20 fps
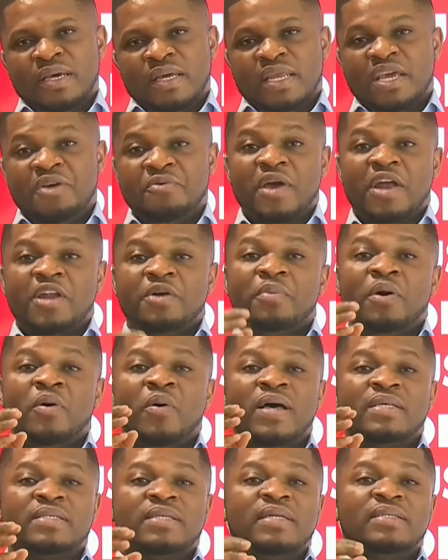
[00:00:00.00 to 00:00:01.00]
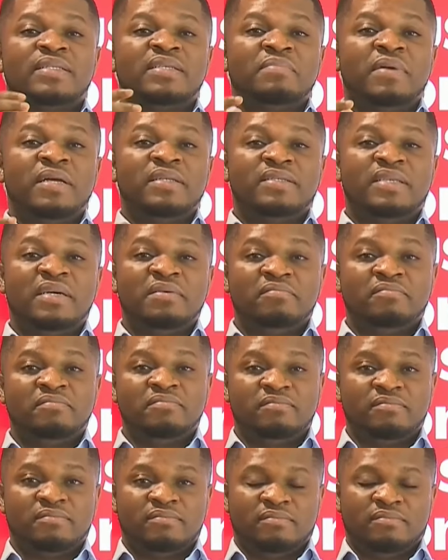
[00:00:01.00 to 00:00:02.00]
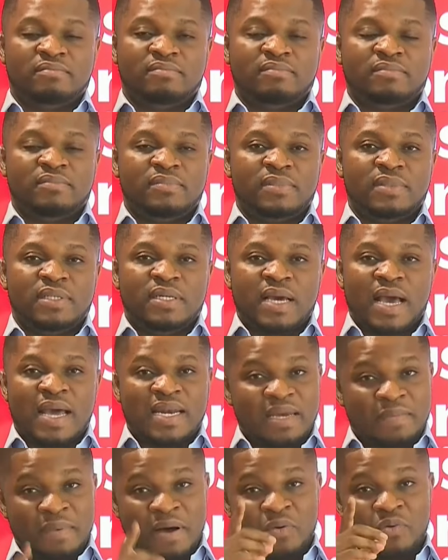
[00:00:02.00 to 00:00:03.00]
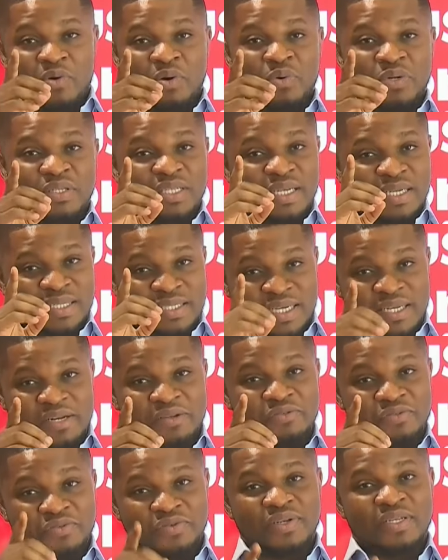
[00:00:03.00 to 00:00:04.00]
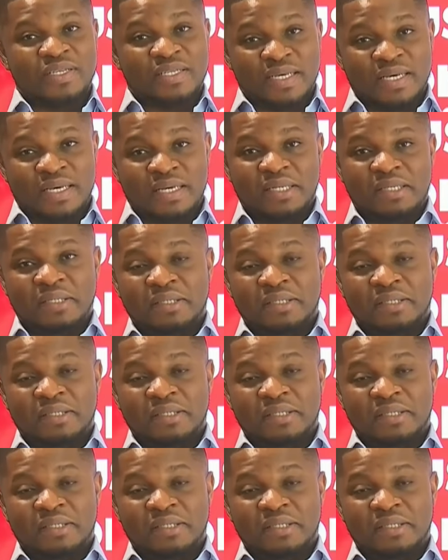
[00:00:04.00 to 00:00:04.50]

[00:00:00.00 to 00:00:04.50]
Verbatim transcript: The area number one sentimentum Adebako was here, Shannon, so they say,